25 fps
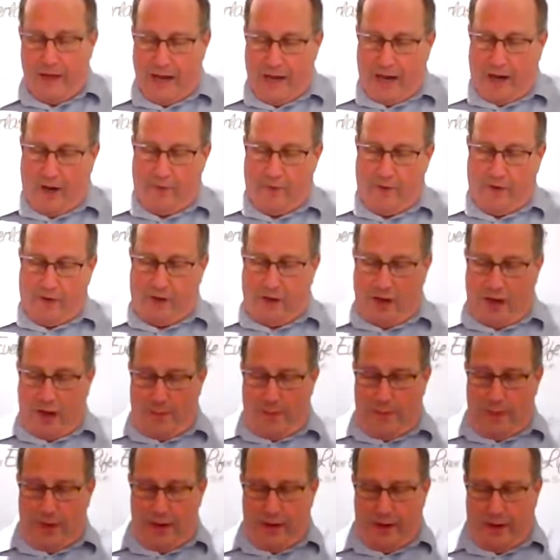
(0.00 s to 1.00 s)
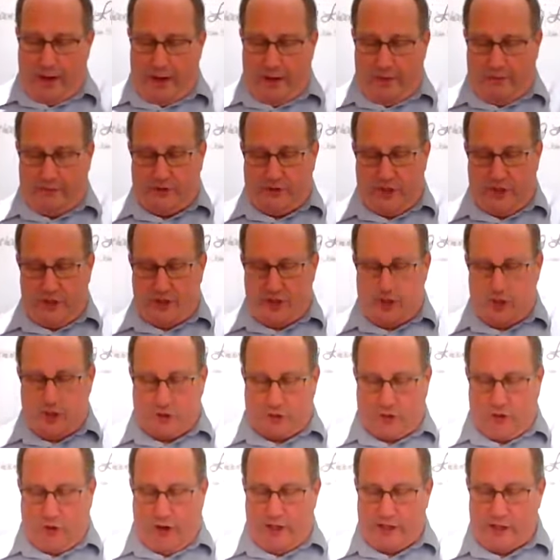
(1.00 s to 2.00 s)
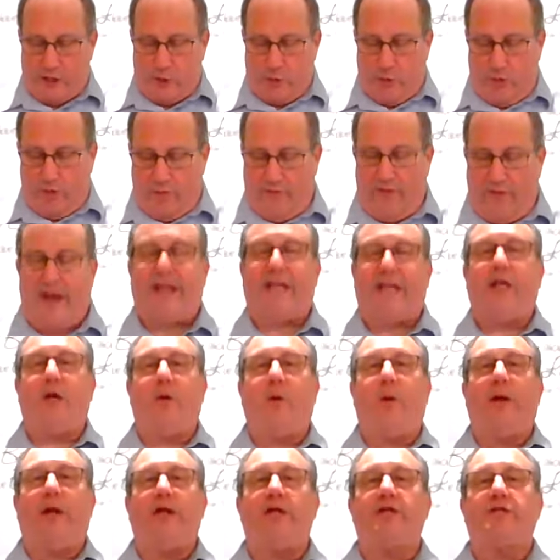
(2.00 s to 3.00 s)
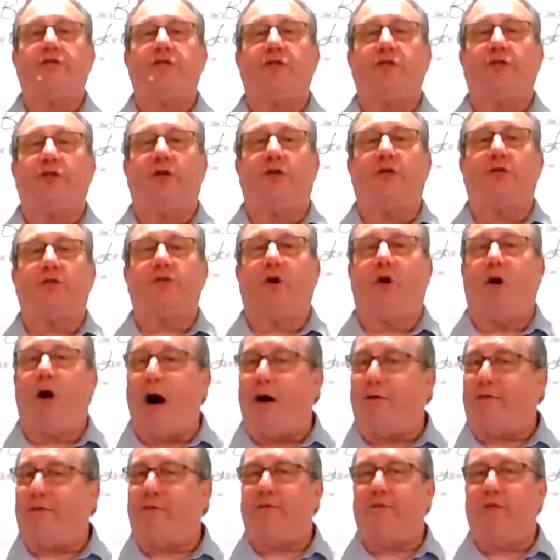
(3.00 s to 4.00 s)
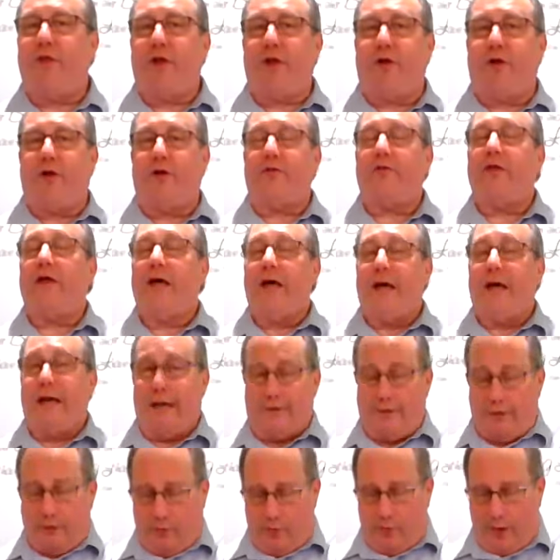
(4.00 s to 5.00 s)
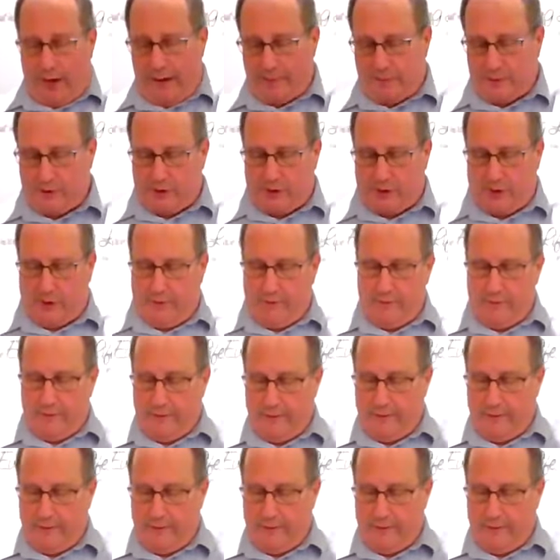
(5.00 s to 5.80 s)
how the coming of Jesus Christ to evacuate his church off of the earth at the rapture,